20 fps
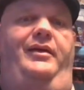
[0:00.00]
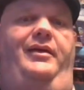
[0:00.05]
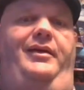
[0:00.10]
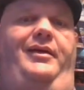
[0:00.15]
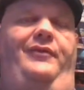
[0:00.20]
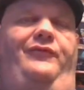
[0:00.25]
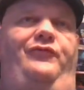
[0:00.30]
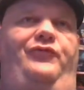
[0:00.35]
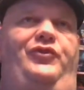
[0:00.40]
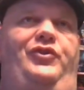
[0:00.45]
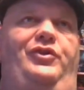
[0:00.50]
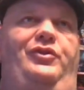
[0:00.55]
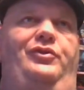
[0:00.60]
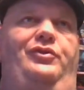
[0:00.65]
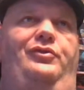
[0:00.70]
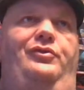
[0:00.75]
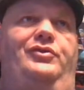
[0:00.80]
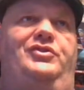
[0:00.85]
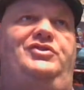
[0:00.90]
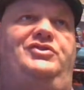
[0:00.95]
If
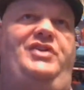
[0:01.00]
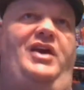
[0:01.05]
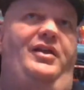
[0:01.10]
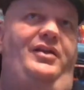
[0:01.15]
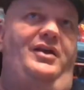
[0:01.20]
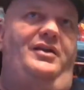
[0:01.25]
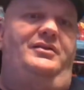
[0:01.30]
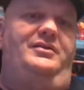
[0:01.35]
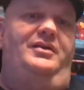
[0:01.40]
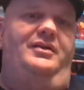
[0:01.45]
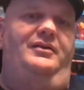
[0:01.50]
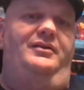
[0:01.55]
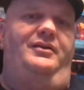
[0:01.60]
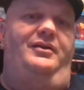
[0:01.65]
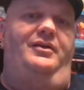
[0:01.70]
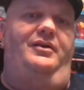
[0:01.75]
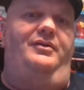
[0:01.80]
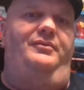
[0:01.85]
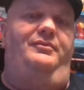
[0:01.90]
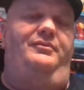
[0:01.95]
you sell it,
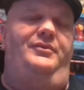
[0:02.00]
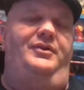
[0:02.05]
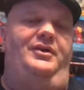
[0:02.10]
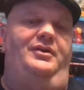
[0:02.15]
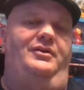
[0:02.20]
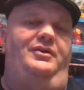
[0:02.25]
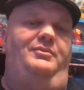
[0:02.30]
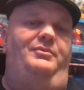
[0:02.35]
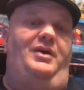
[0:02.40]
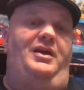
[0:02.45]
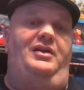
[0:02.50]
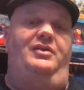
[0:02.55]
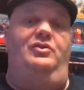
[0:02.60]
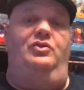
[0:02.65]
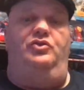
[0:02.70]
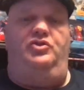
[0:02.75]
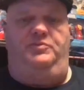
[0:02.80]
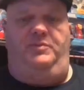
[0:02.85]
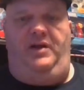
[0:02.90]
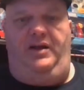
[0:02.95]
you don't you might
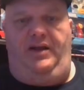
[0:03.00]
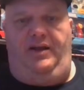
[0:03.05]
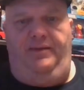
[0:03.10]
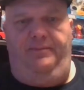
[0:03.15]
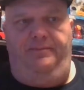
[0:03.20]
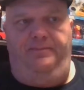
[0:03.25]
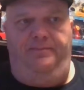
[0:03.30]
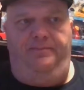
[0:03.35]
lose money.